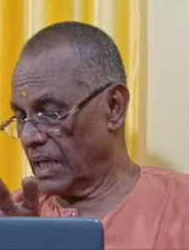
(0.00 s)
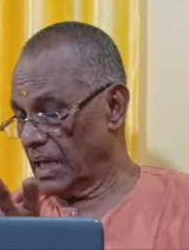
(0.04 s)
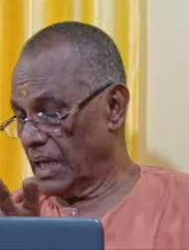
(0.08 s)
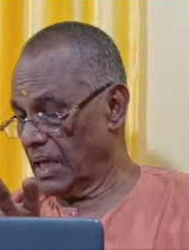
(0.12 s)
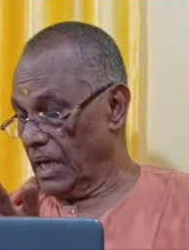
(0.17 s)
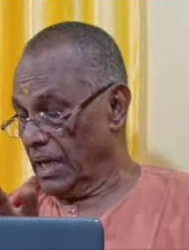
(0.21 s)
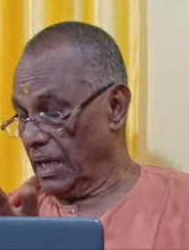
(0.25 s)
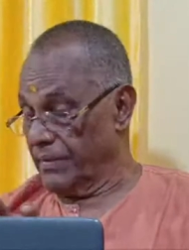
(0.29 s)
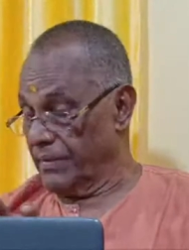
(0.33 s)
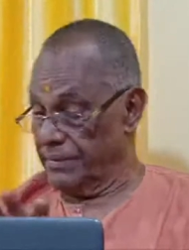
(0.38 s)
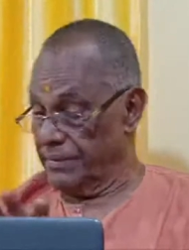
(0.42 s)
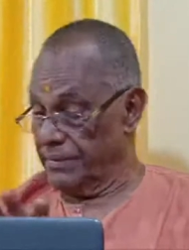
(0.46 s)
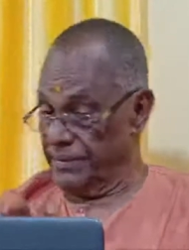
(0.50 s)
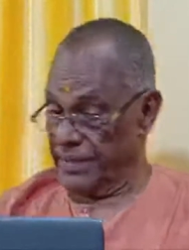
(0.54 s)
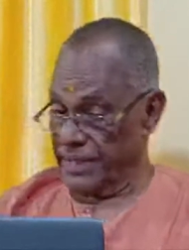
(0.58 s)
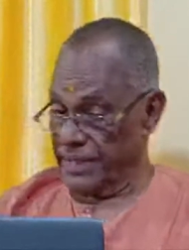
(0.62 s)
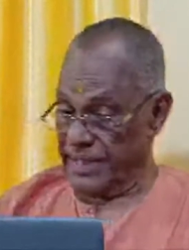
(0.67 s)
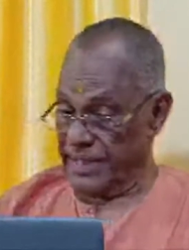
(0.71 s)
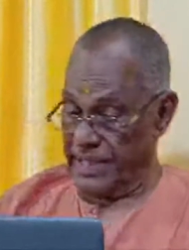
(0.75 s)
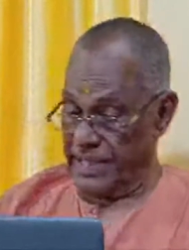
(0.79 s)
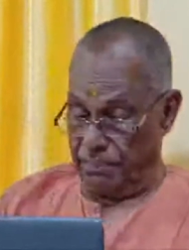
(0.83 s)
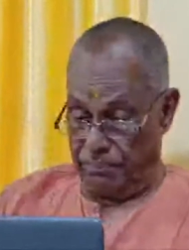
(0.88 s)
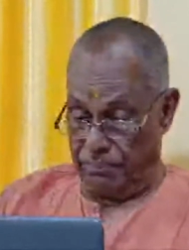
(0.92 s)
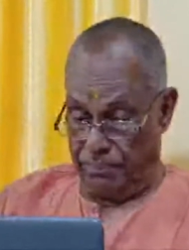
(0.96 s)
When we are
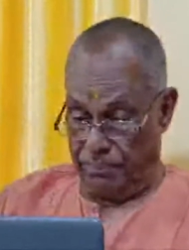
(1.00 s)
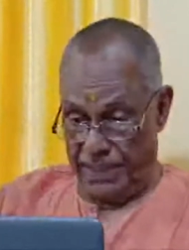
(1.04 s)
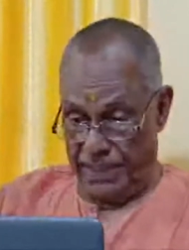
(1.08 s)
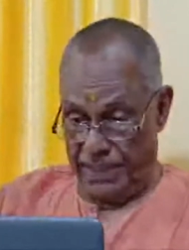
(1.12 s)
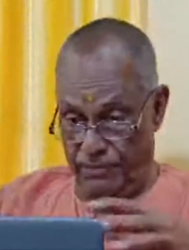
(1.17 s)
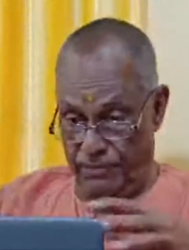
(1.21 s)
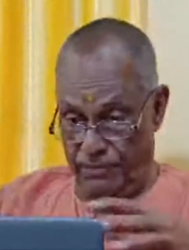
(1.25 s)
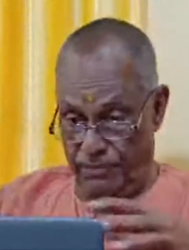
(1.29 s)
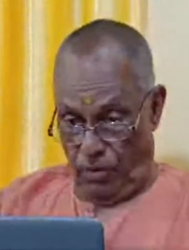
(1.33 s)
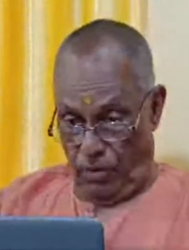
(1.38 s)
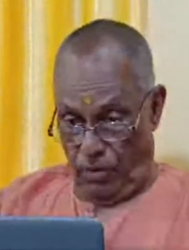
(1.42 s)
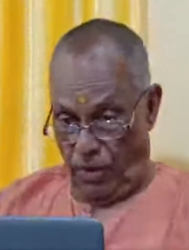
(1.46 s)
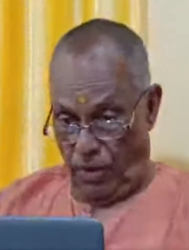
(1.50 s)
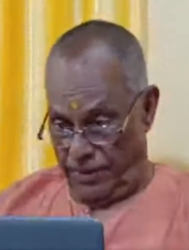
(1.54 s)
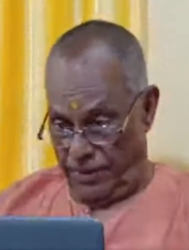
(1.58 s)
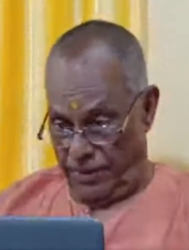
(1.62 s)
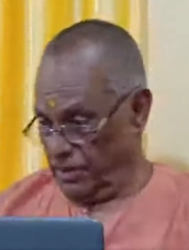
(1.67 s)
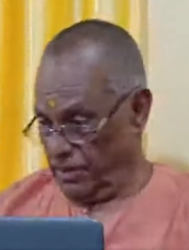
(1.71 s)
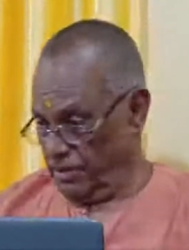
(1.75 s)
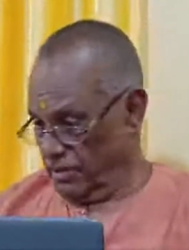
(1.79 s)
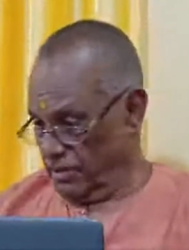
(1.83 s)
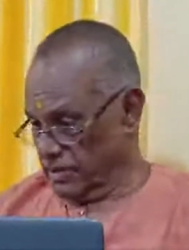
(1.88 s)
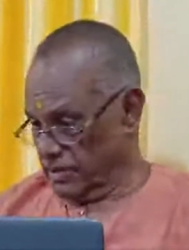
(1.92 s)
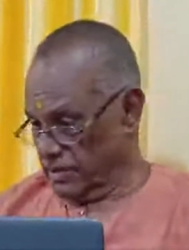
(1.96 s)
deeply involved,
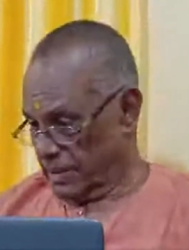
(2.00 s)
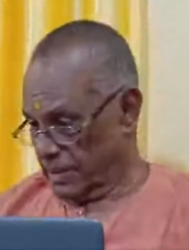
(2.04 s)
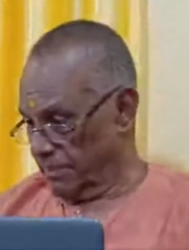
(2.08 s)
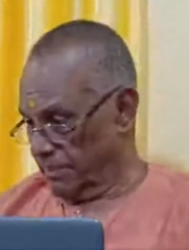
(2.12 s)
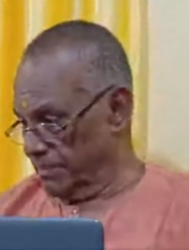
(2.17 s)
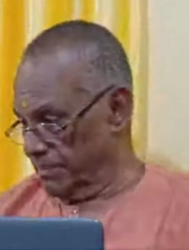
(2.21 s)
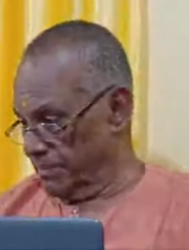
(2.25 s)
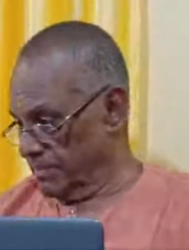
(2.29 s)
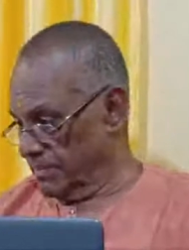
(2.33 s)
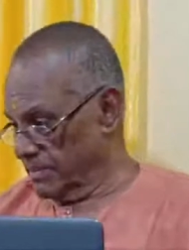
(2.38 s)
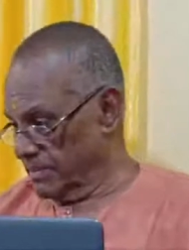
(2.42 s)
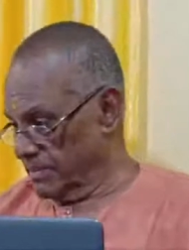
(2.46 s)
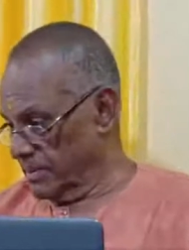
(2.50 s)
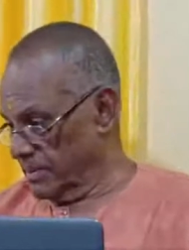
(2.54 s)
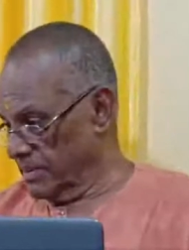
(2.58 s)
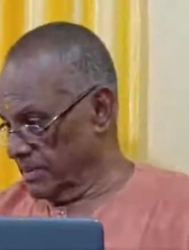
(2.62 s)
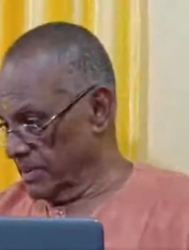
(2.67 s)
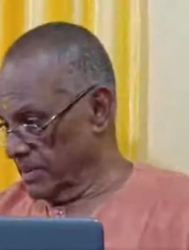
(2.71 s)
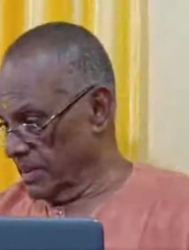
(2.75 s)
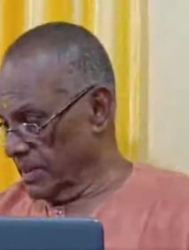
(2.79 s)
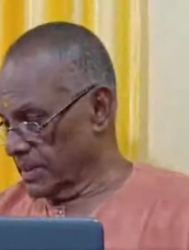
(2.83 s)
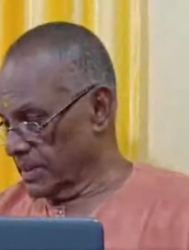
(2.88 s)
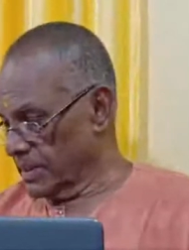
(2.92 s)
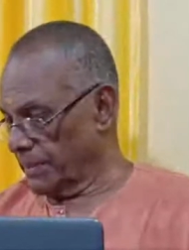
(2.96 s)

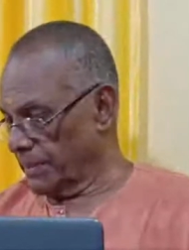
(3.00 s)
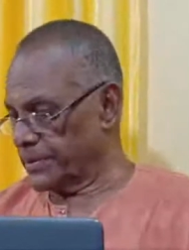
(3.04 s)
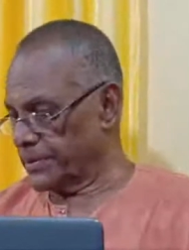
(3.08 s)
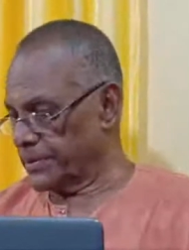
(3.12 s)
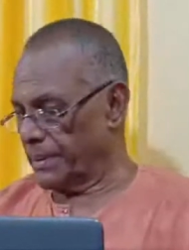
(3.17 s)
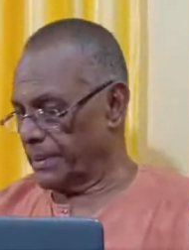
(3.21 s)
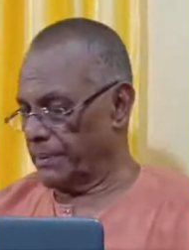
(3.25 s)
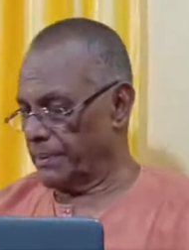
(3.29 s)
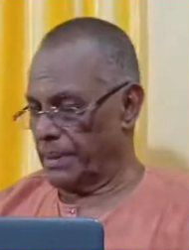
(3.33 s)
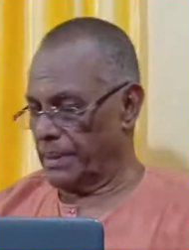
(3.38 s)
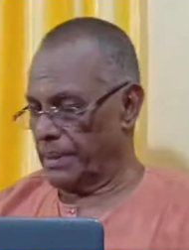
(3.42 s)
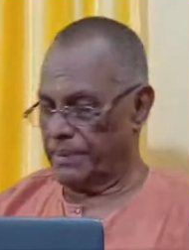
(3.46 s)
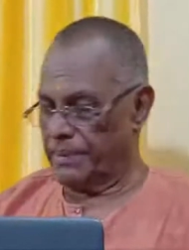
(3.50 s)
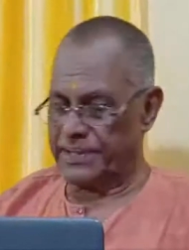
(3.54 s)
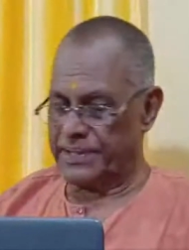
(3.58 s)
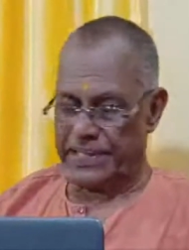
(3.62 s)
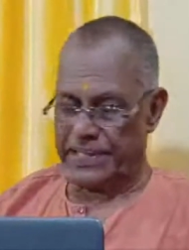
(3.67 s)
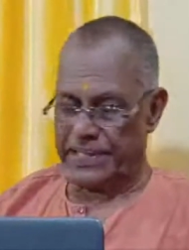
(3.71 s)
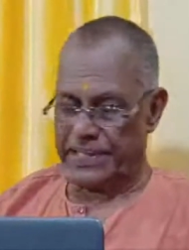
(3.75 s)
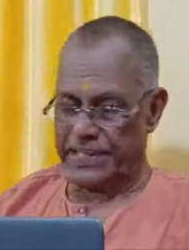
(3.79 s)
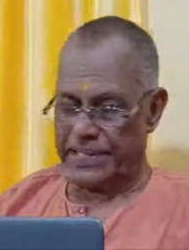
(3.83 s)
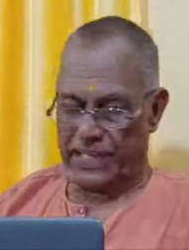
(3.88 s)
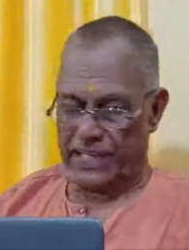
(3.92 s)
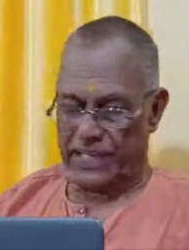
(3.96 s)
suppose somebody
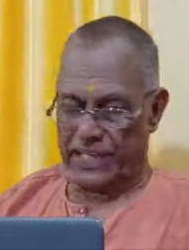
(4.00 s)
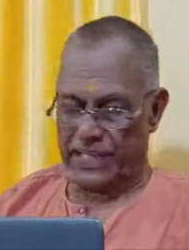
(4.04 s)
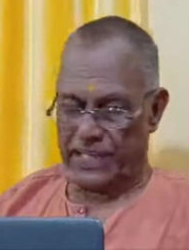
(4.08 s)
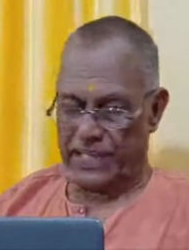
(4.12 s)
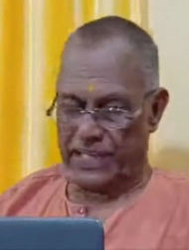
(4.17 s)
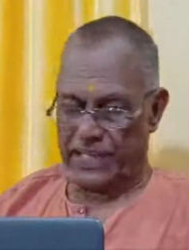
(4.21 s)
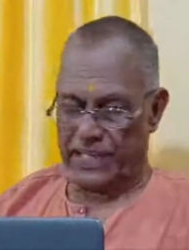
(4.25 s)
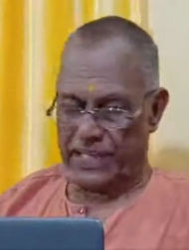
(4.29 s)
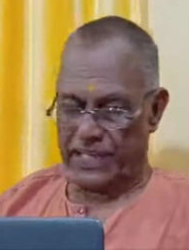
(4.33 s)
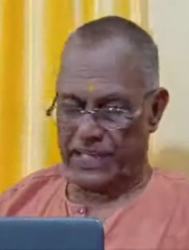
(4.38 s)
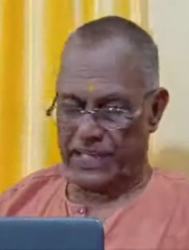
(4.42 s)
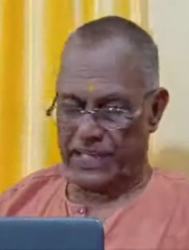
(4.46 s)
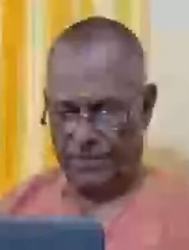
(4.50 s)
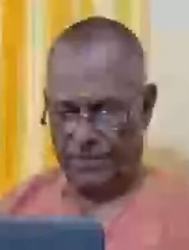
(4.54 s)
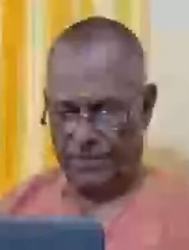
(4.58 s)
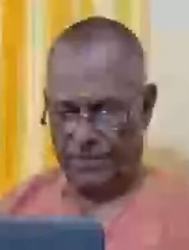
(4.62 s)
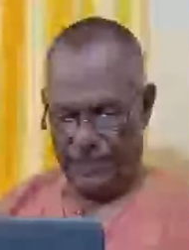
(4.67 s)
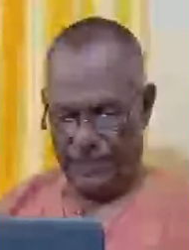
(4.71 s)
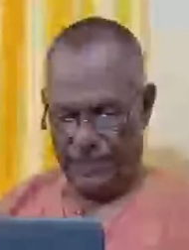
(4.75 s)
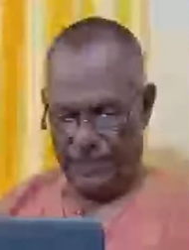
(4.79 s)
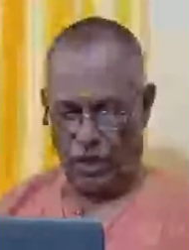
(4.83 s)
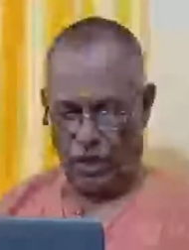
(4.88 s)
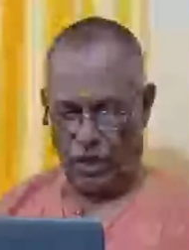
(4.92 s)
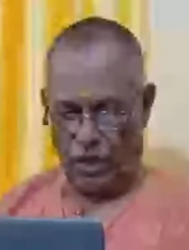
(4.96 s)
brings a cup of coffee,
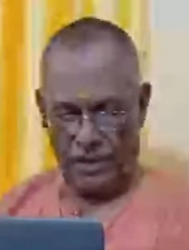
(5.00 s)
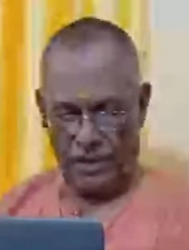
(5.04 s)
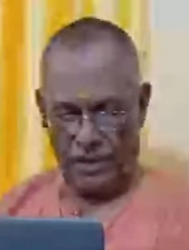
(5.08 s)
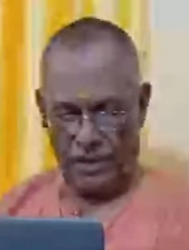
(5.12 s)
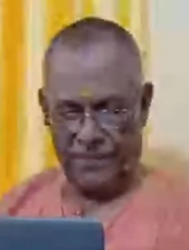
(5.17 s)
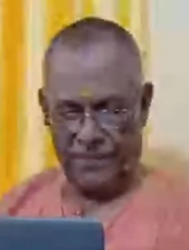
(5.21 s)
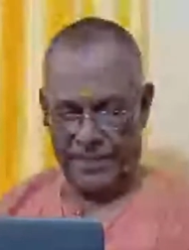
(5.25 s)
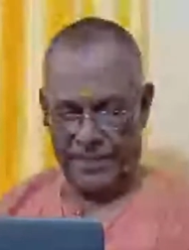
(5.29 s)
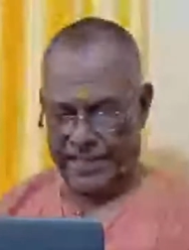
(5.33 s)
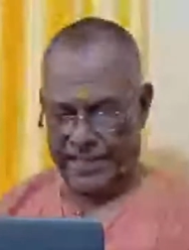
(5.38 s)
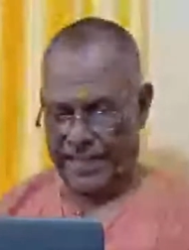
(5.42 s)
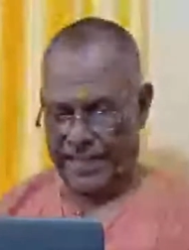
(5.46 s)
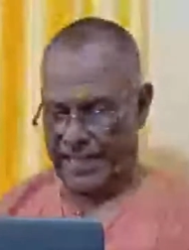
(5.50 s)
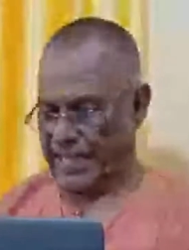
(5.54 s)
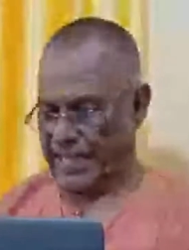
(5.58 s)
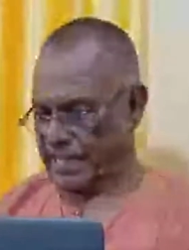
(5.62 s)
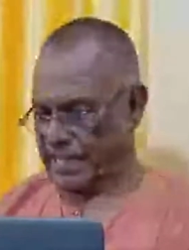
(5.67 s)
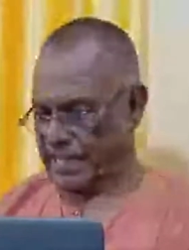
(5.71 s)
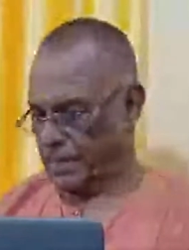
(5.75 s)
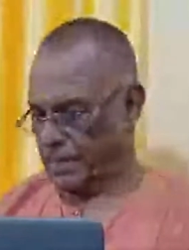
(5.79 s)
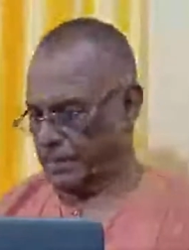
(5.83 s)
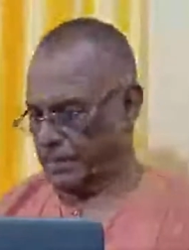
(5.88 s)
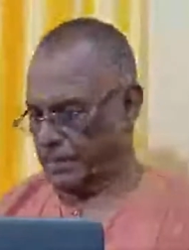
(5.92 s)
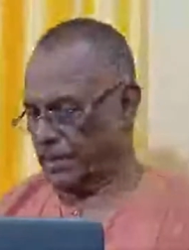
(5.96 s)
which normally we take
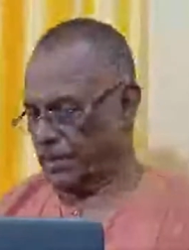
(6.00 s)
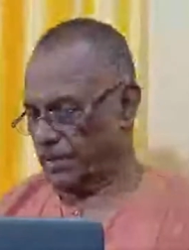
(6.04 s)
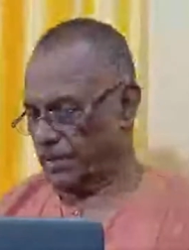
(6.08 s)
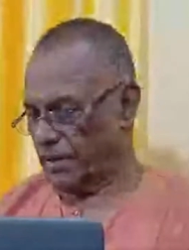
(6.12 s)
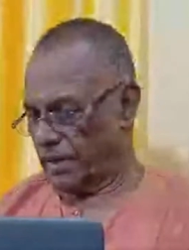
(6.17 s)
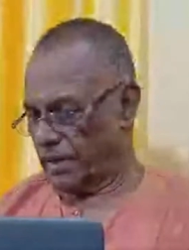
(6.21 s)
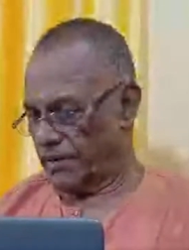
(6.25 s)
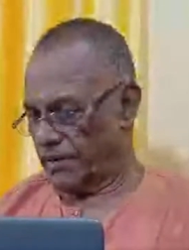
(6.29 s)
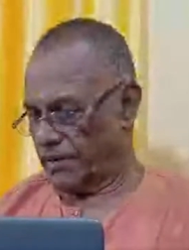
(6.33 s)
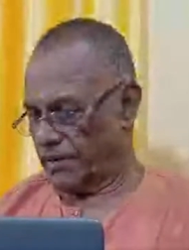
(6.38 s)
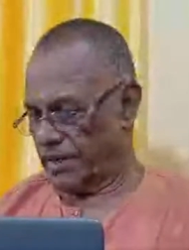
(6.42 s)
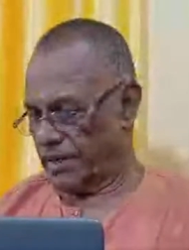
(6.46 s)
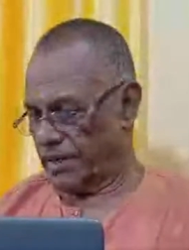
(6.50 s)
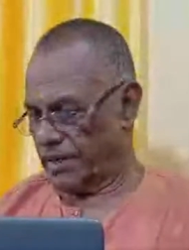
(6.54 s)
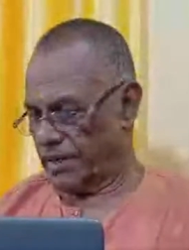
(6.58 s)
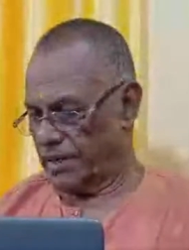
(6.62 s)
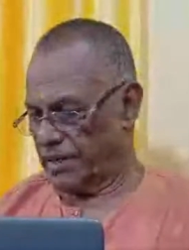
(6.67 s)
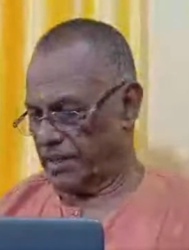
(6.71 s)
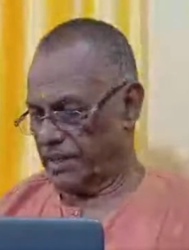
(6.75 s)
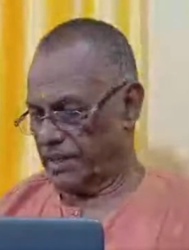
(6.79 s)
at that particular hour,